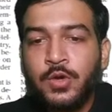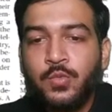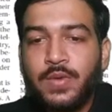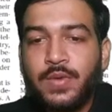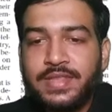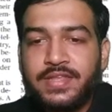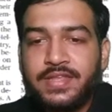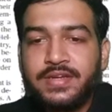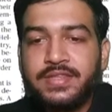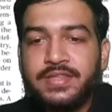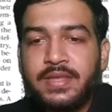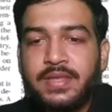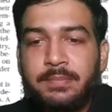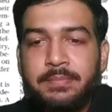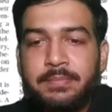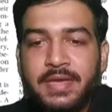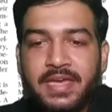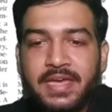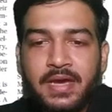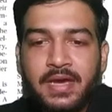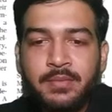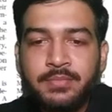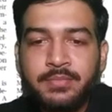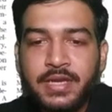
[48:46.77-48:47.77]
Whether they
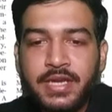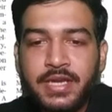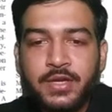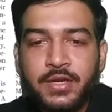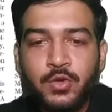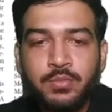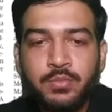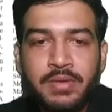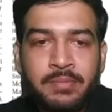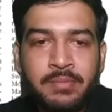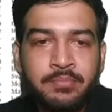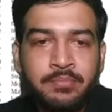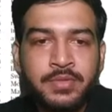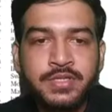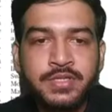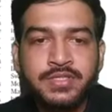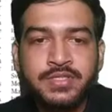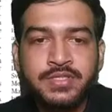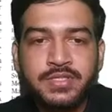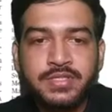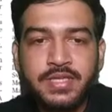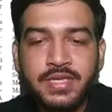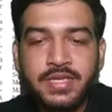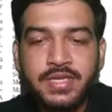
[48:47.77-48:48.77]
become NATO
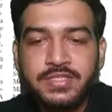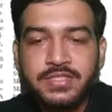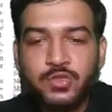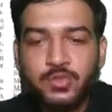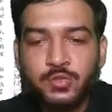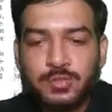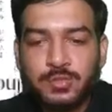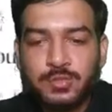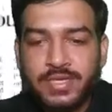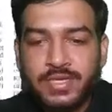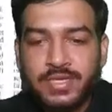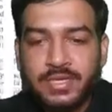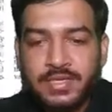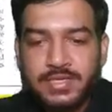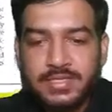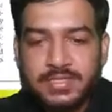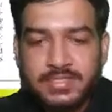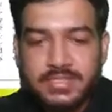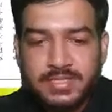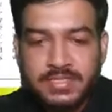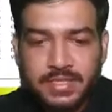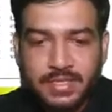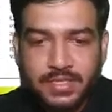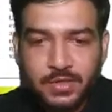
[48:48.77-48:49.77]
members is to be
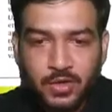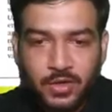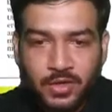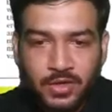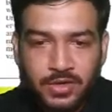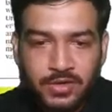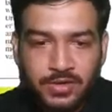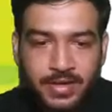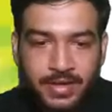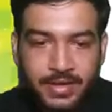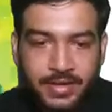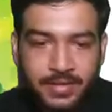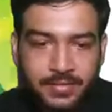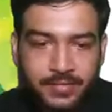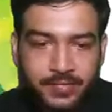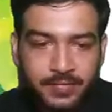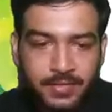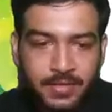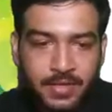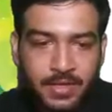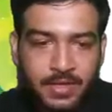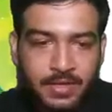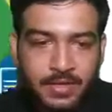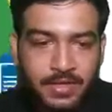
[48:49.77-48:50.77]
seen. All right,
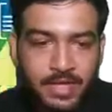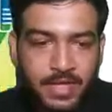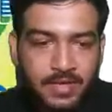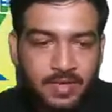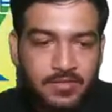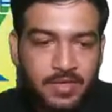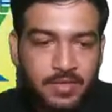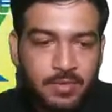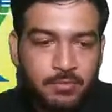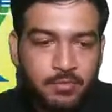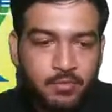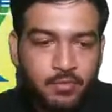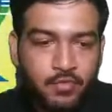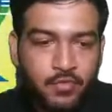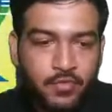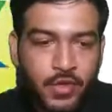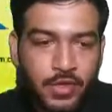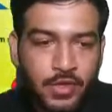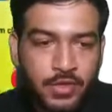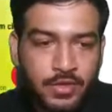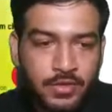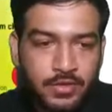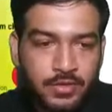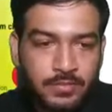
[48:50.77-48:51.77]
then we move
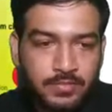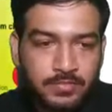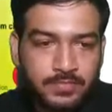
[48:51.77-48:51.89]
on